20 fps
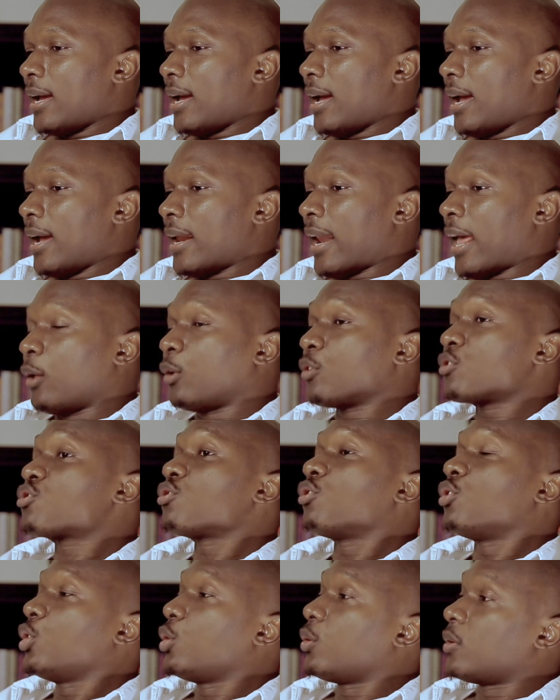also
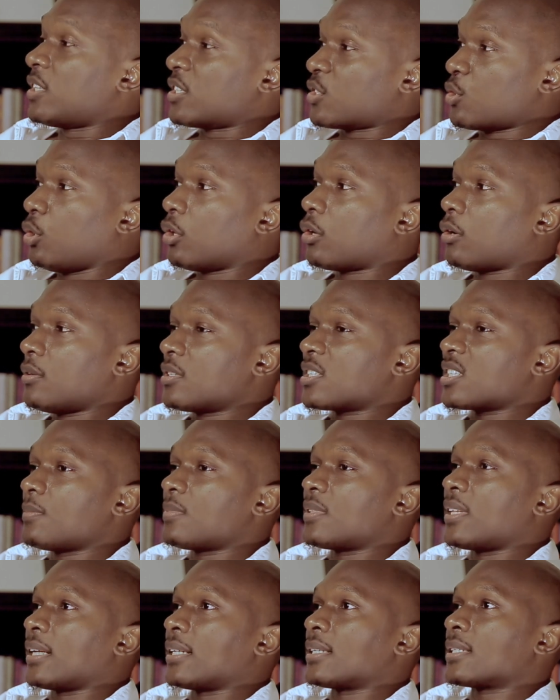know this whole concept
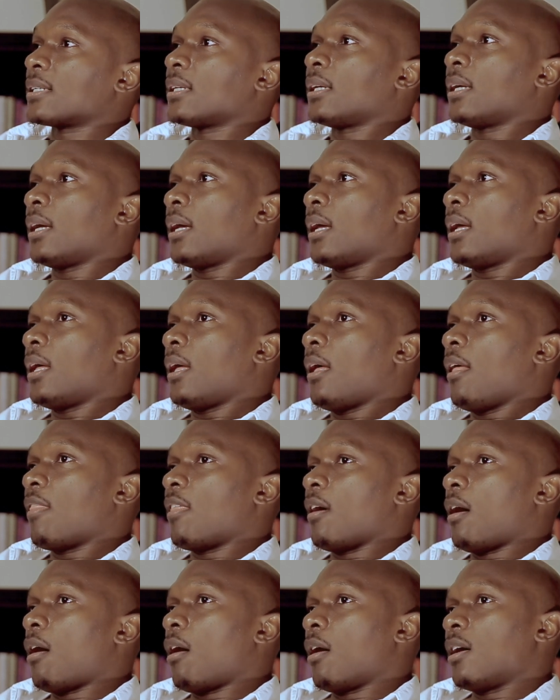that
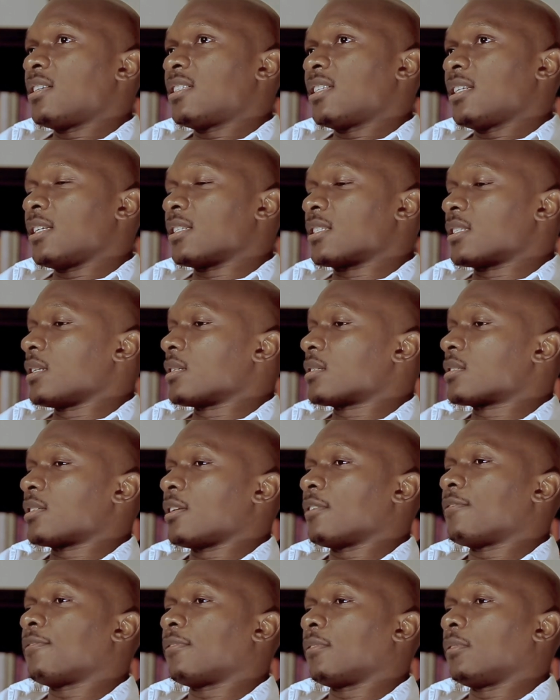the heart is
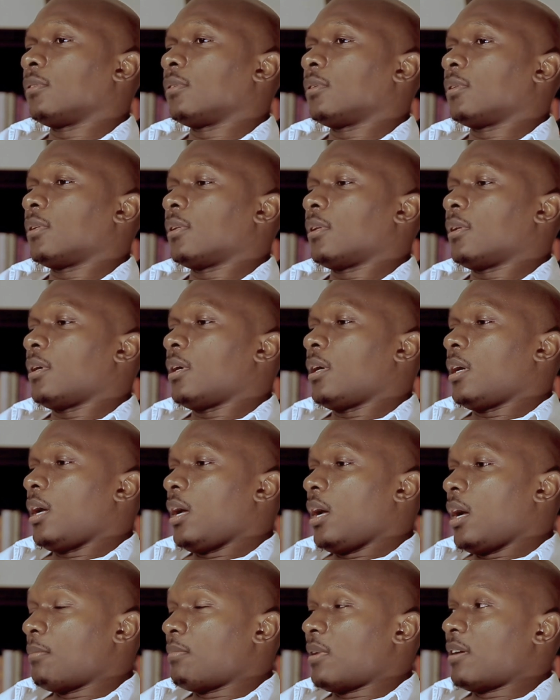deceitful
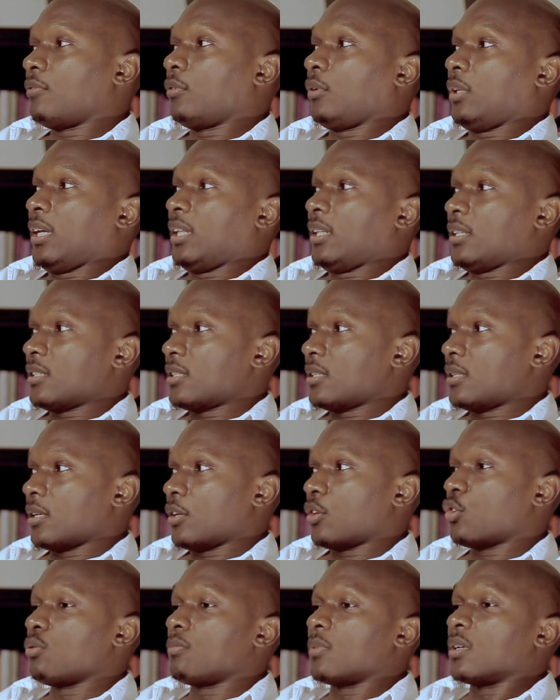above all else. The
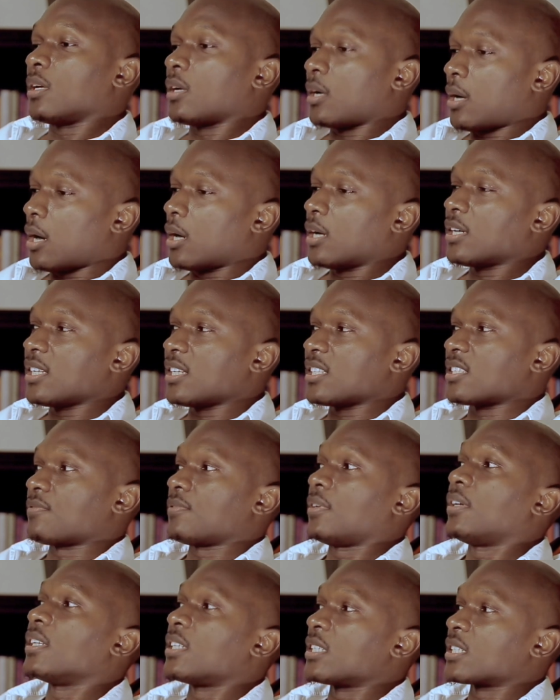human heart is
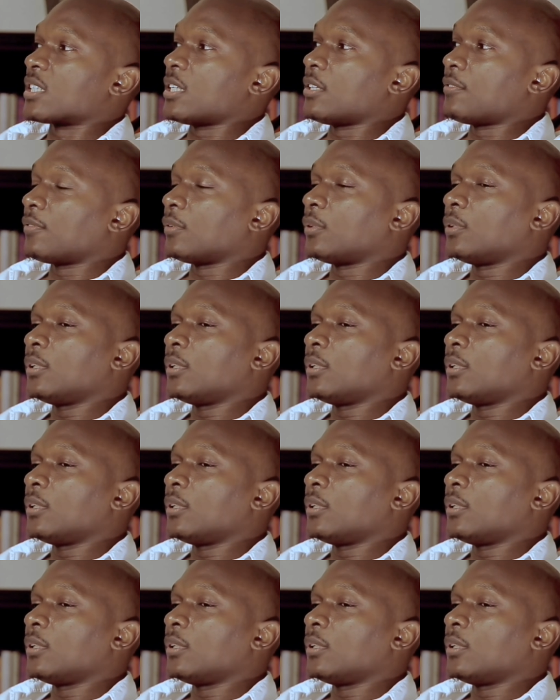very deceitful.